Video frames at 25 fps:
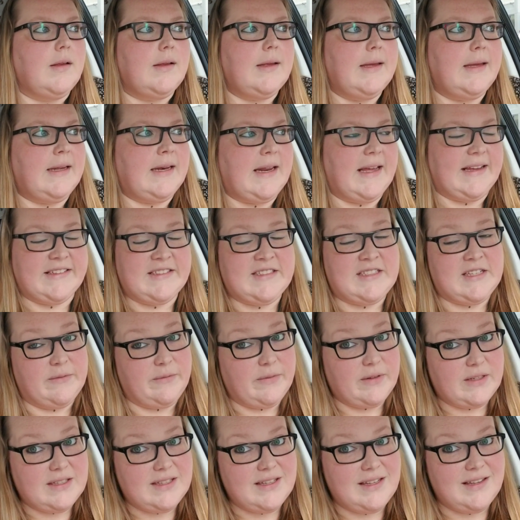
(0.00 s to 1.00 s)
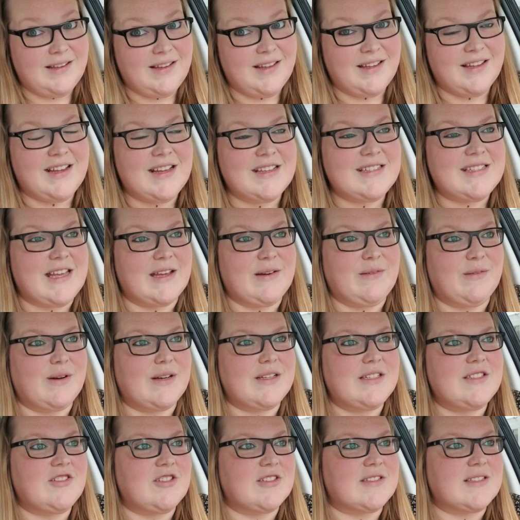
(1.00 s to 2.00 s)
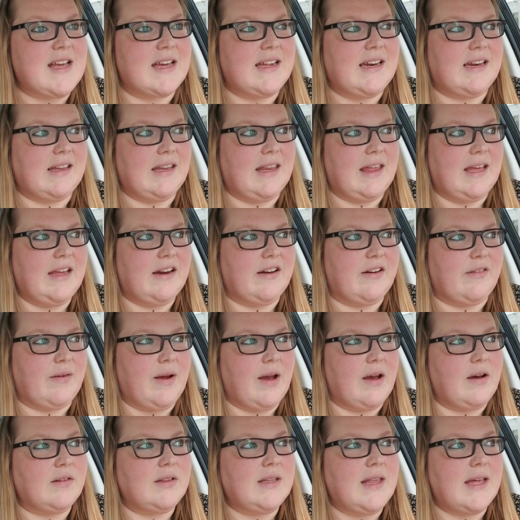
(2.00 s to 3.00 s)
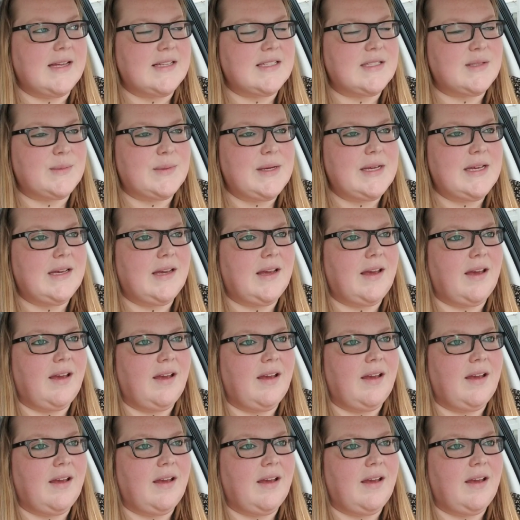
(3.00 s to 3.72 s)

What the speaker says: inactivity, because I was just kind of laying around last week.